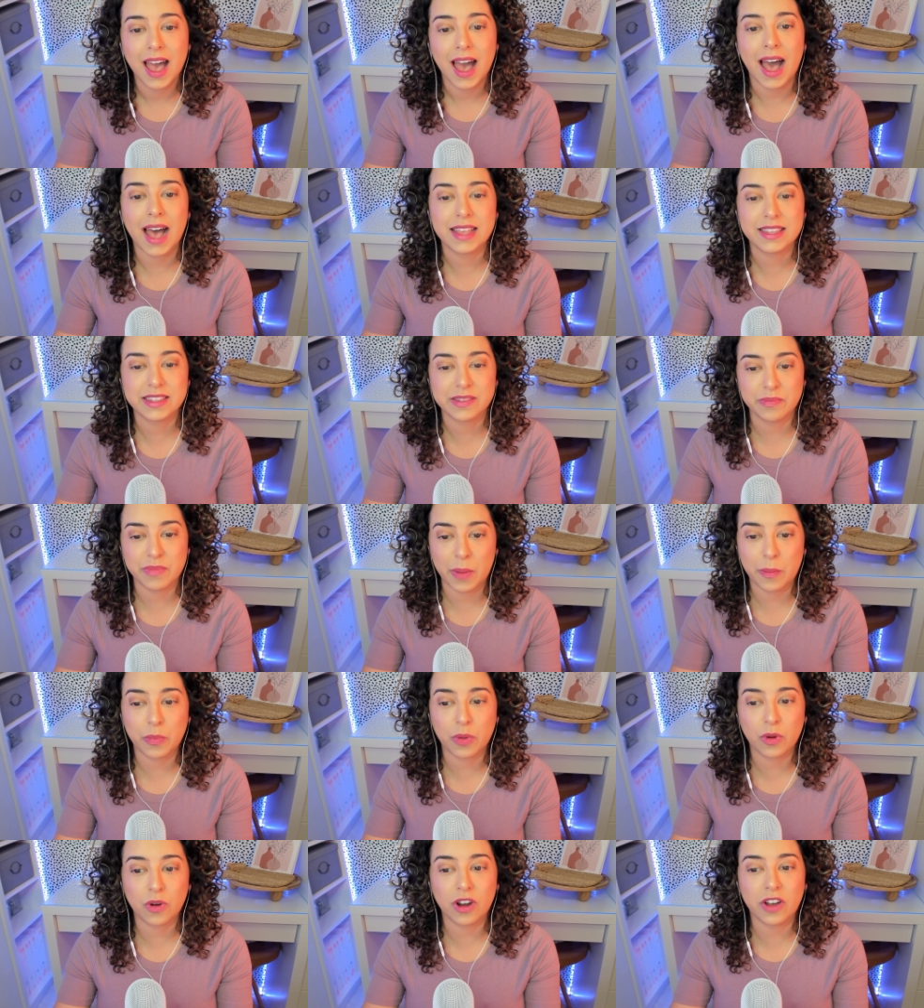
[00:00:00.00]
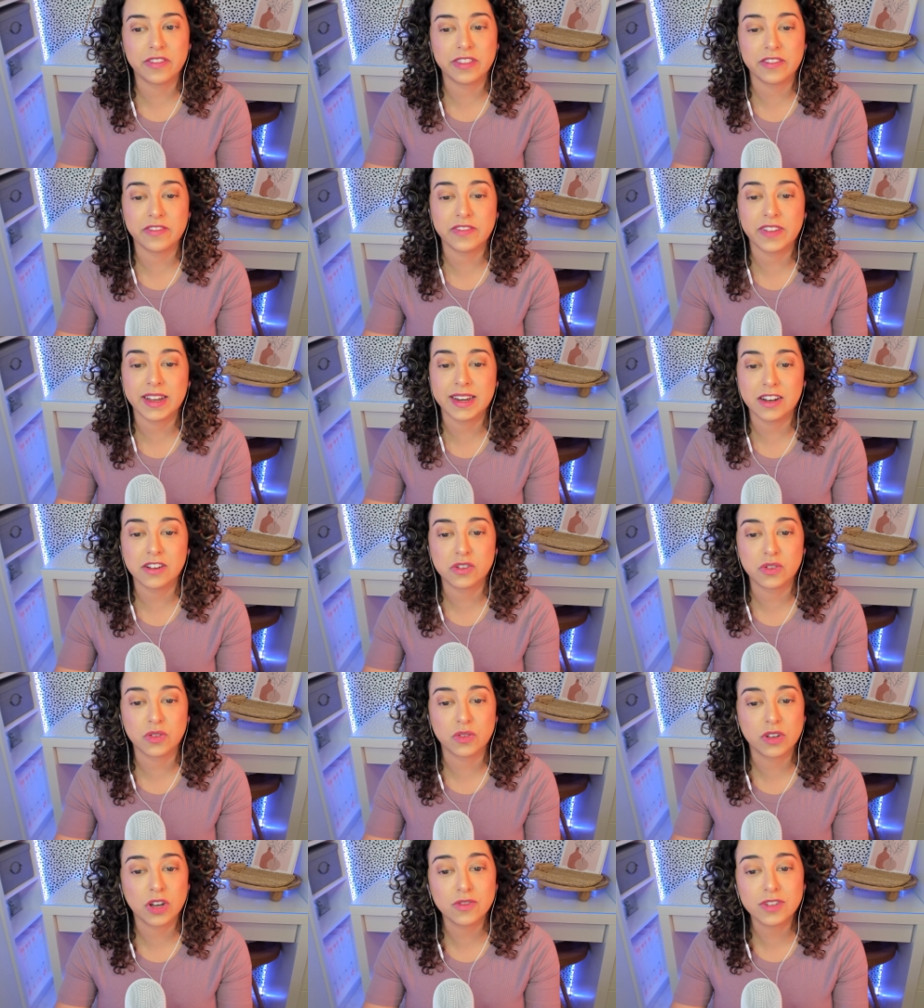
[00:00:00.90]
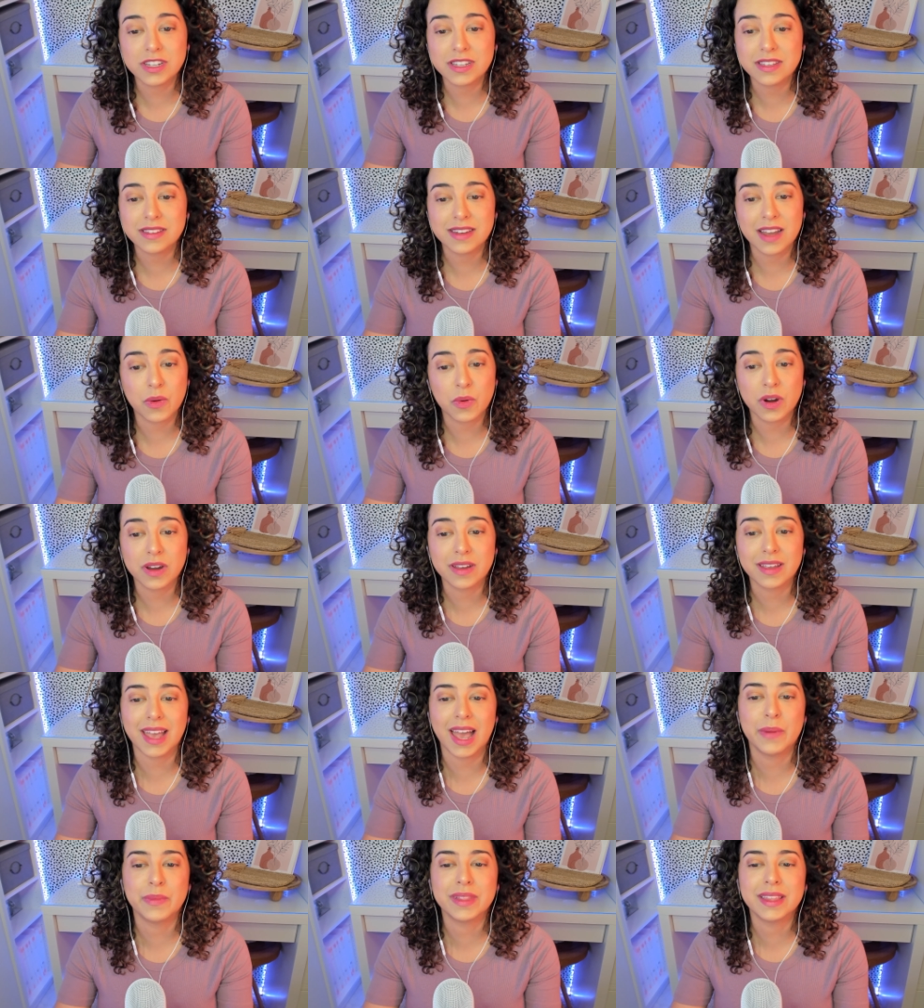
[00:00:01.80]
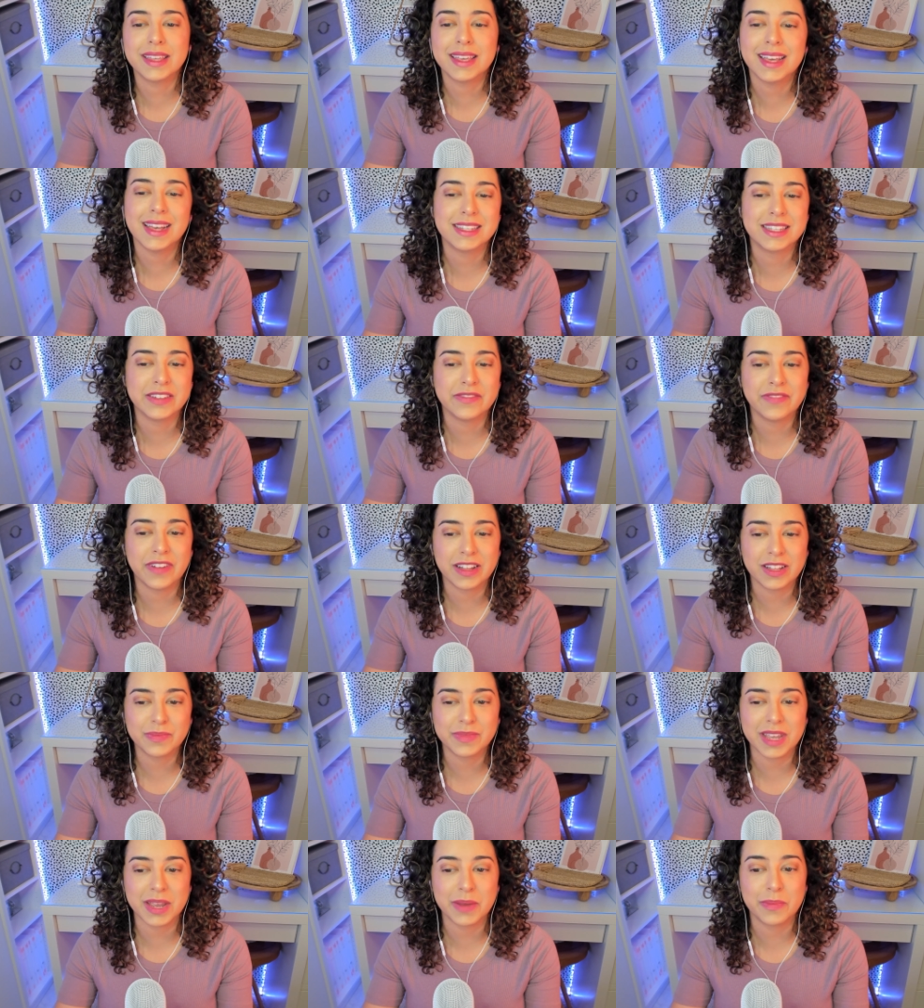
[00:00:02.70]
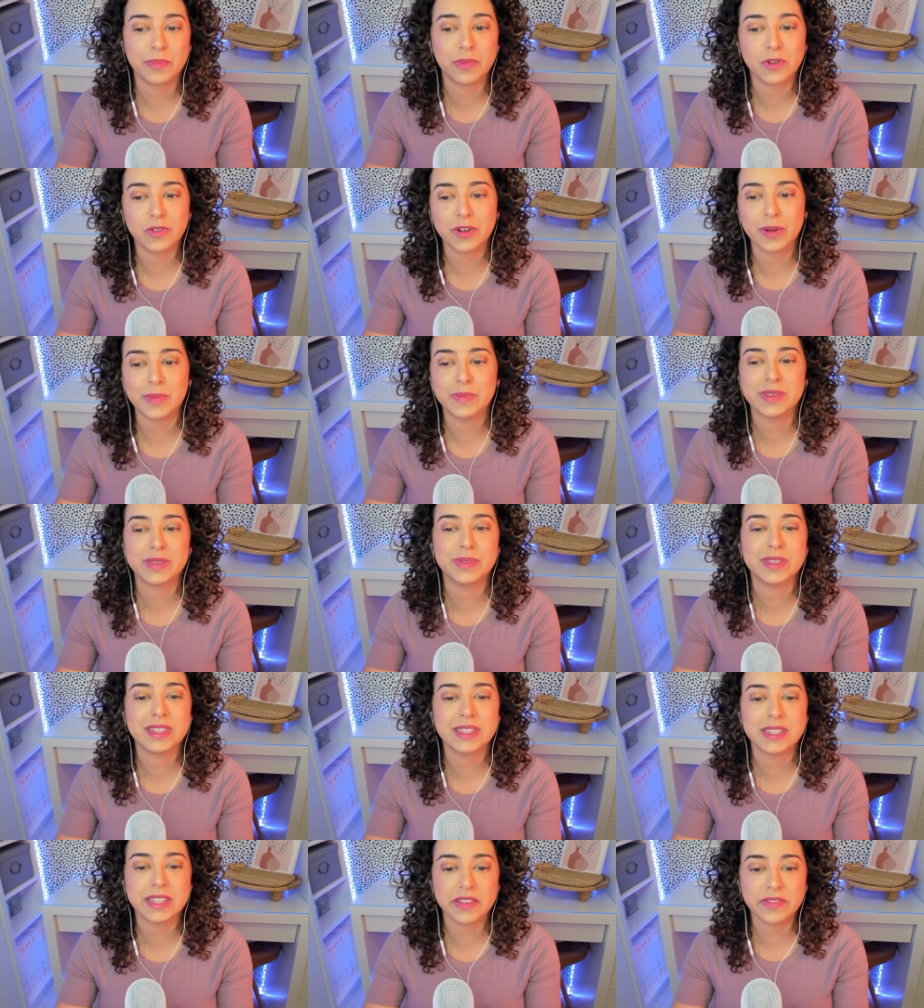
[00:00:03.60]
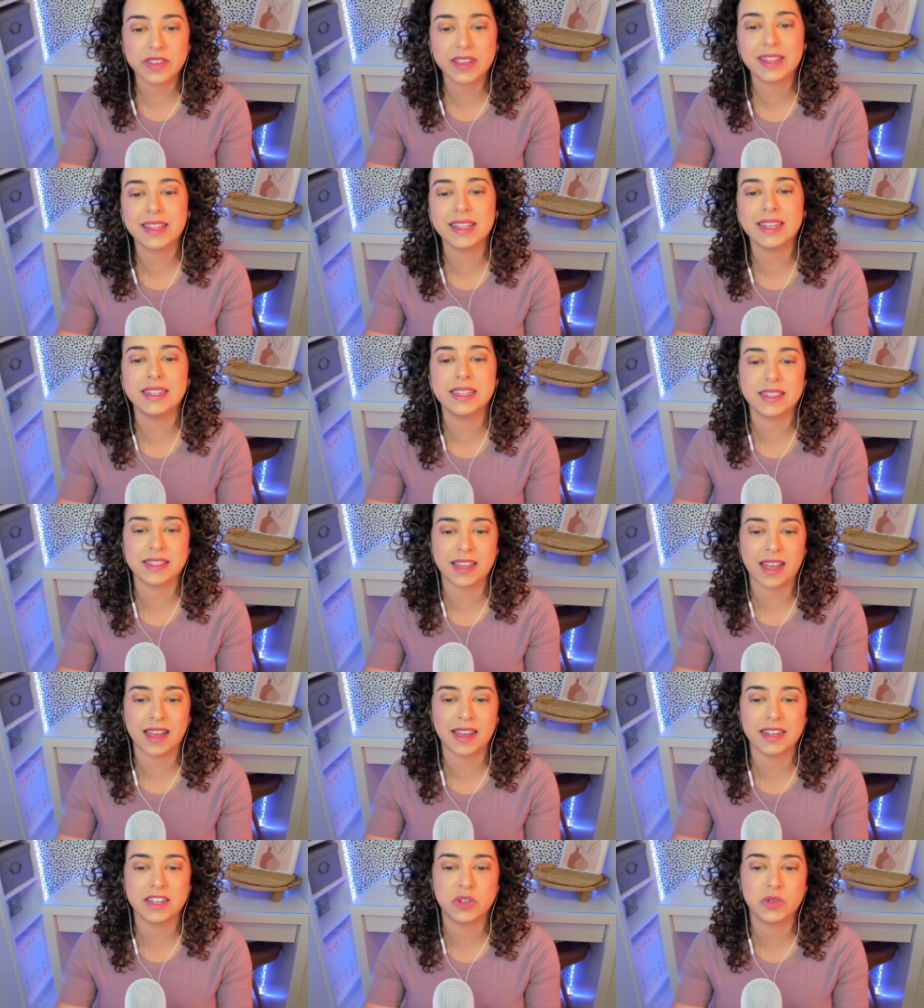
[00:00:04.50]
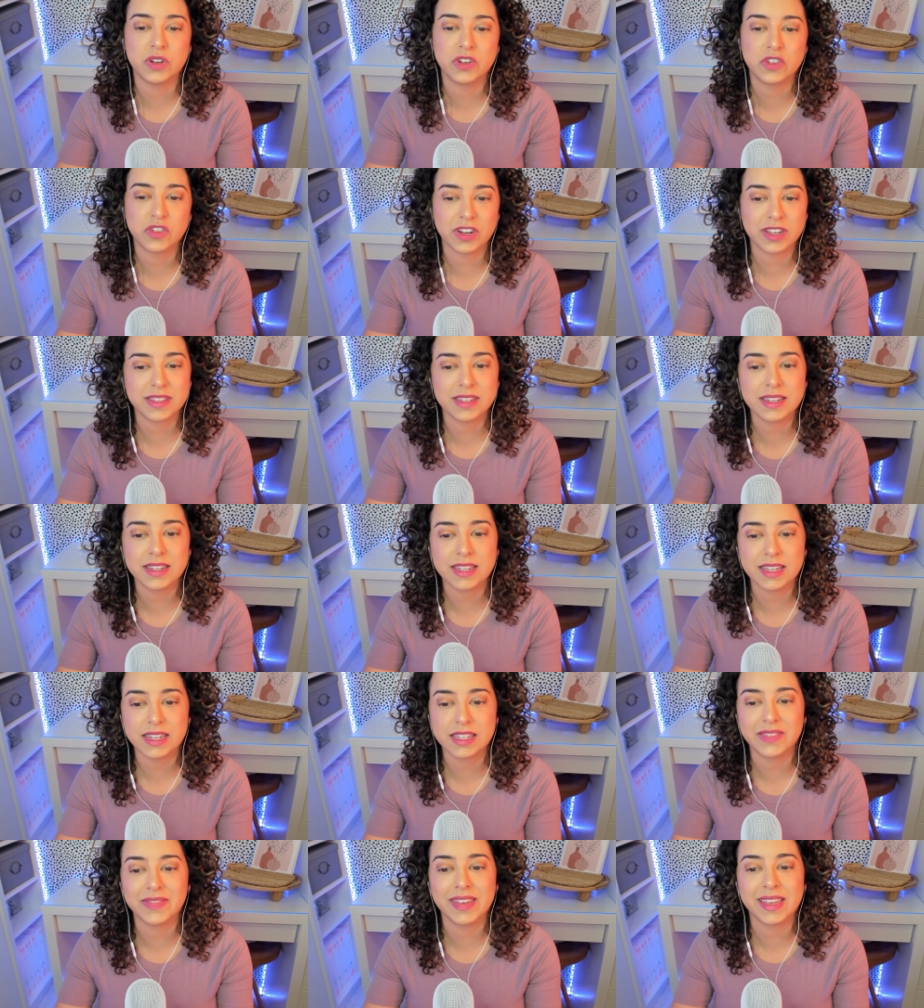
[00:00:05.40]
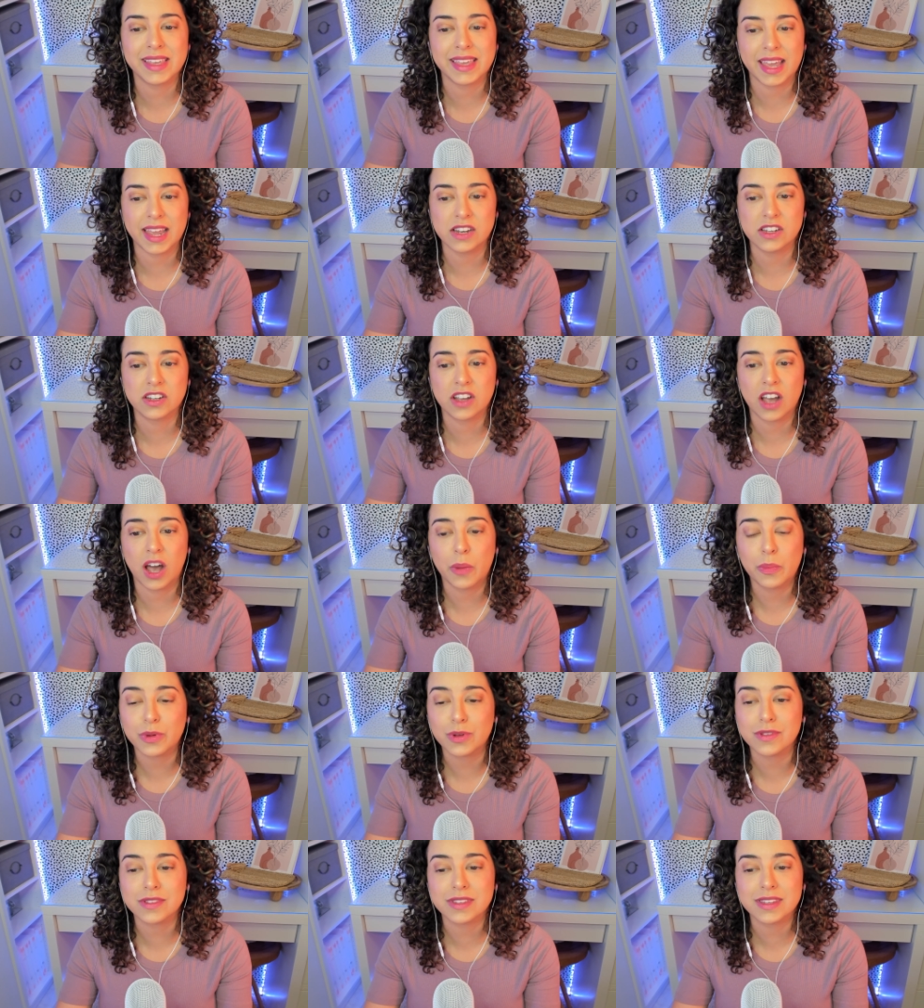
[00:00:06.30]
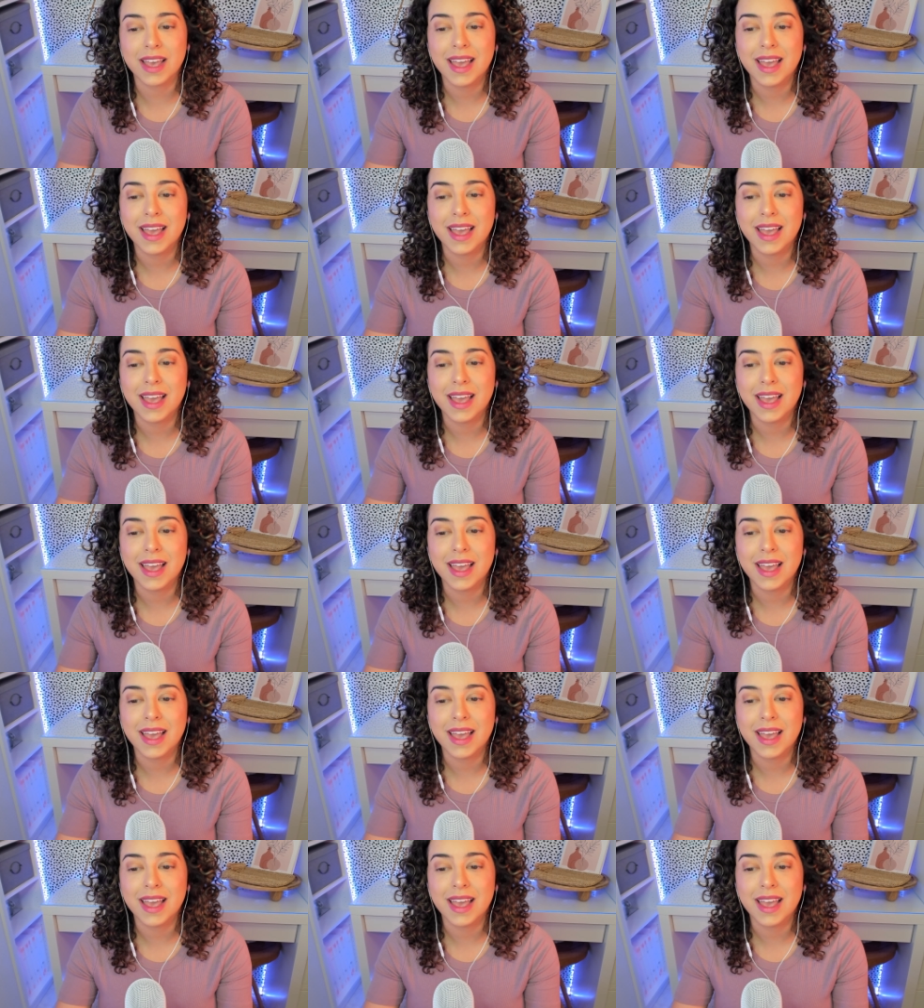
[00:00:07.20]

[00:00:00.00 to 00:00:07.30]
As a member of the Financial Coaches Network, Emily has developed a program specifically designed to address the needs of engaged couples.